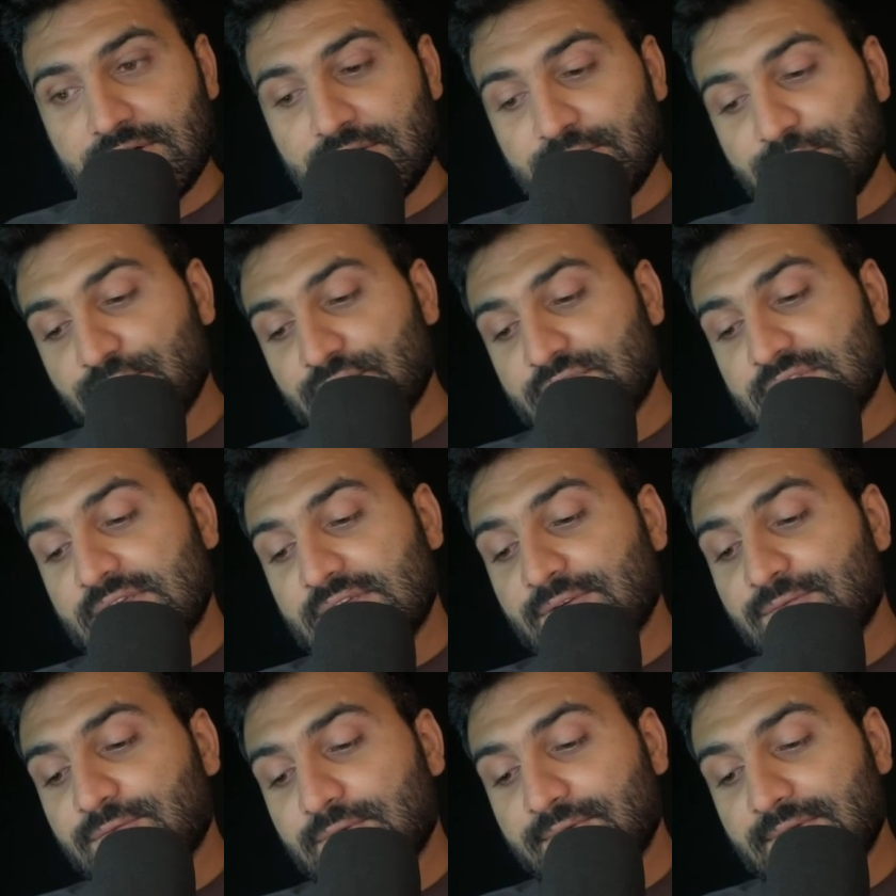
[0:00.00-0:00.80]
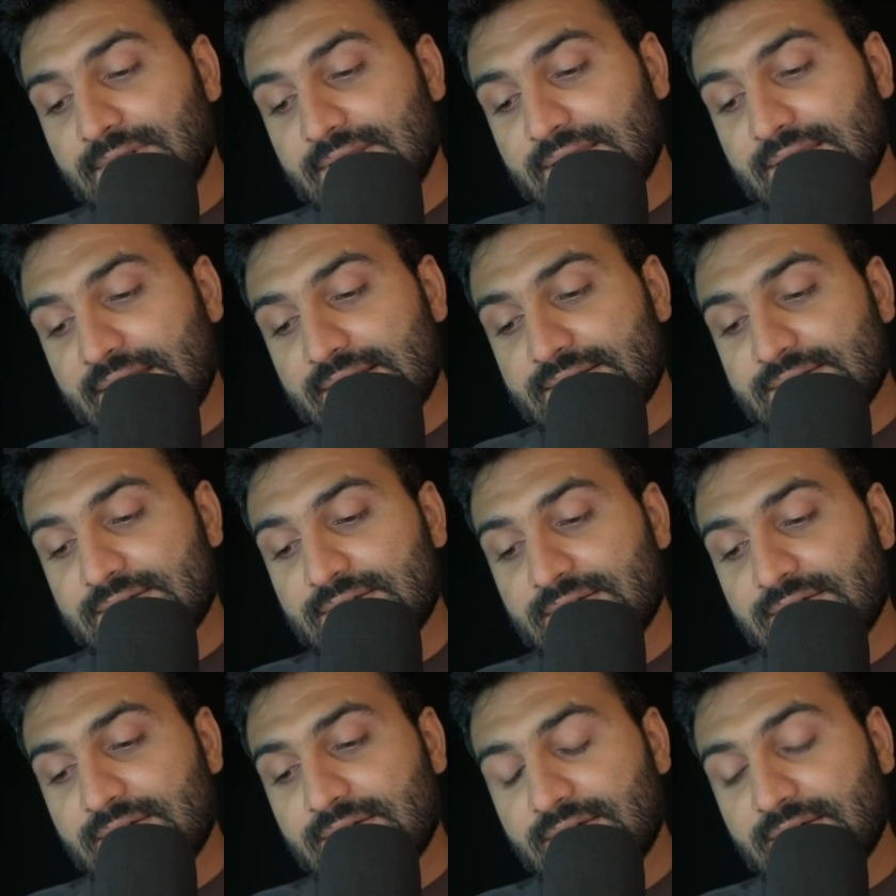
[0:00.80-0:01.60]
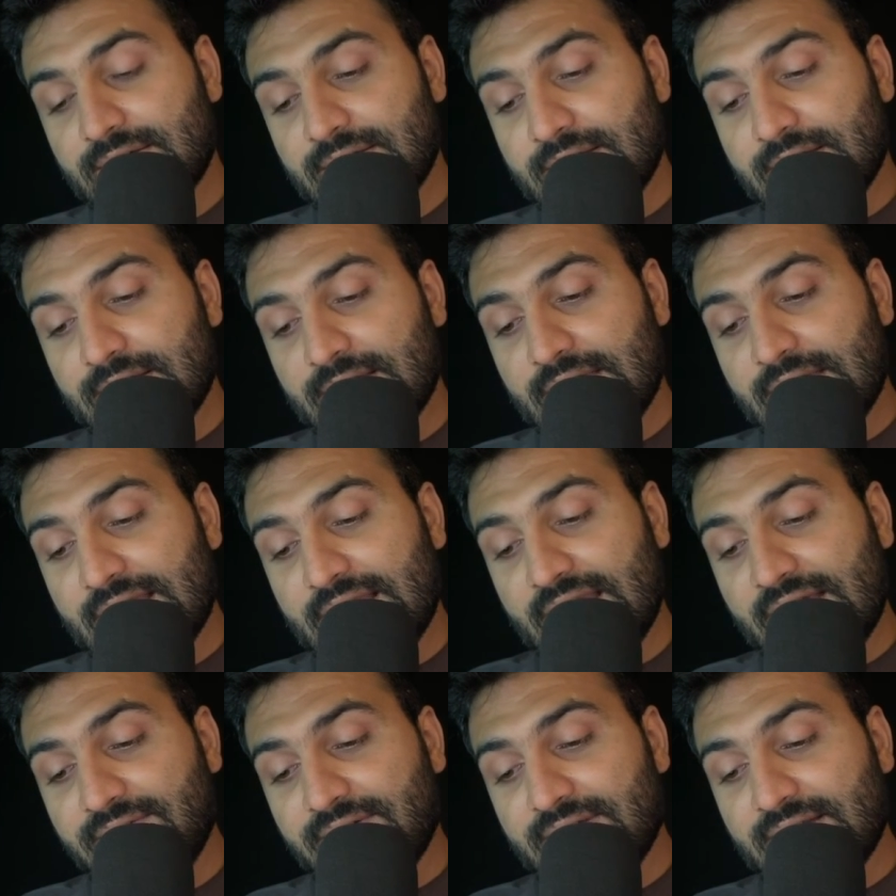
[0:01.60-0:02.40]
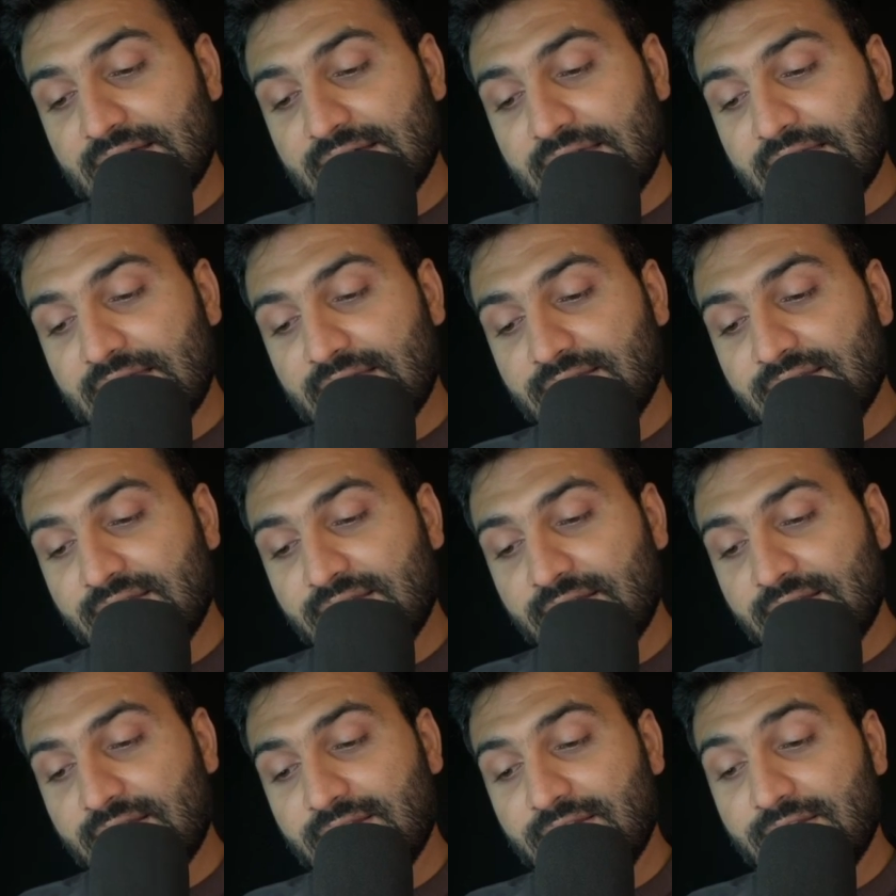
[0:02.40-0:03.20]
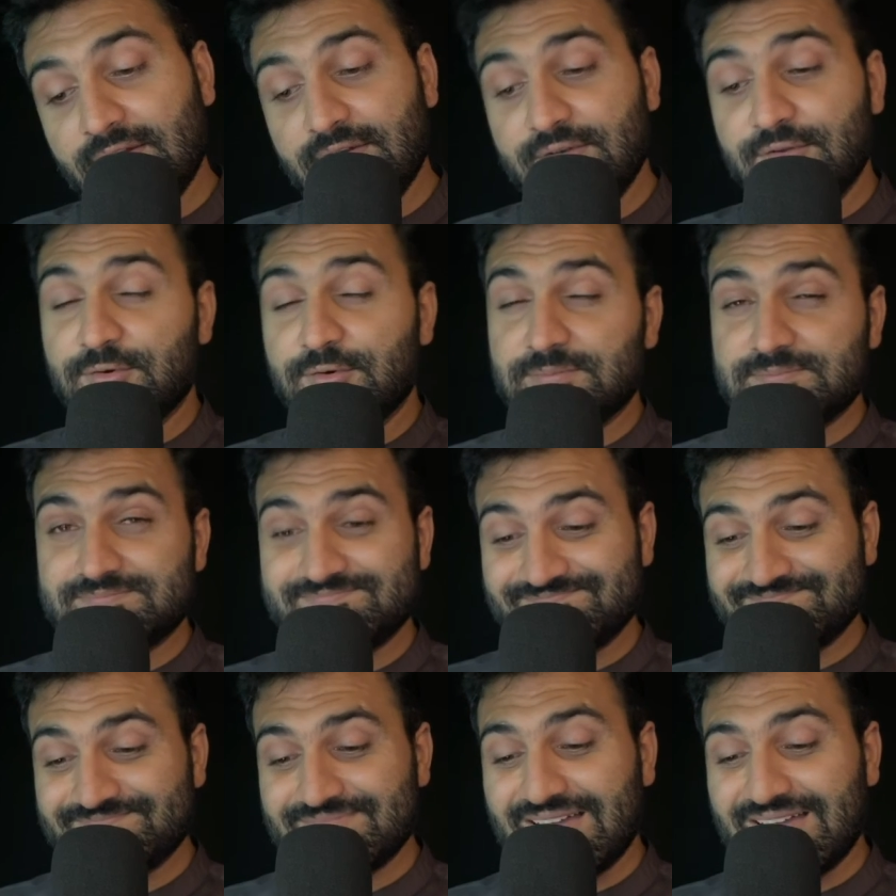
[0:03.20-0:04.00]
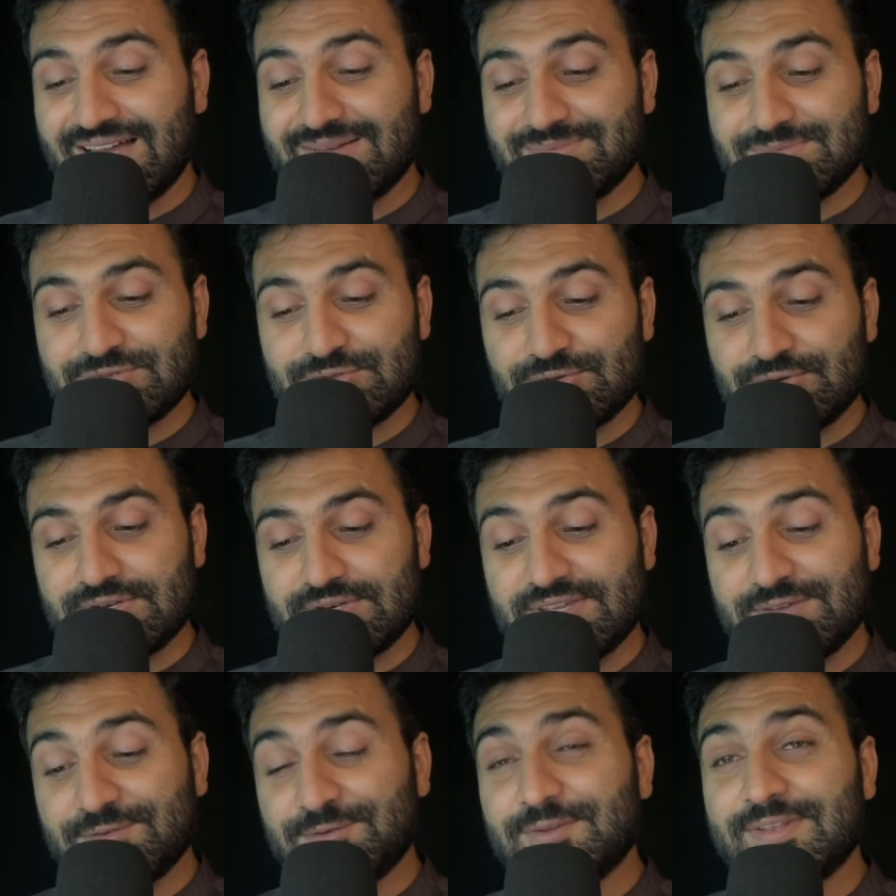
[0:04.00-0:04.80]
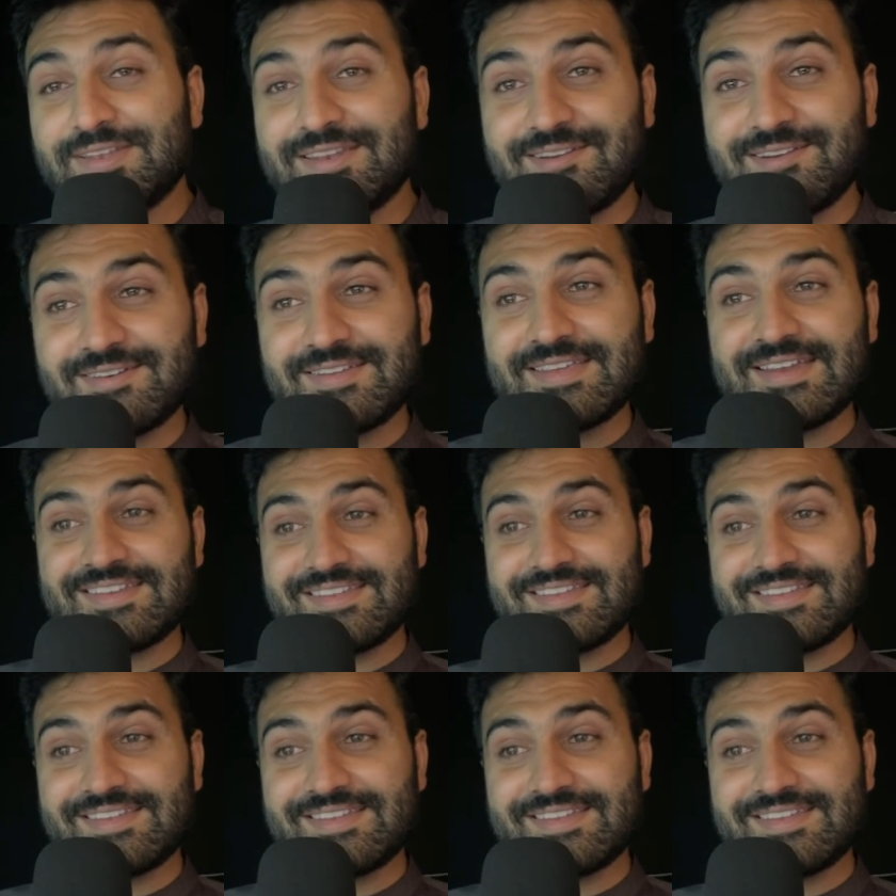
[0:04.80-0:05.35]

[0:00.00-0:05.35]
Do you think we will get 11 again? No, I'm sorry, you will not get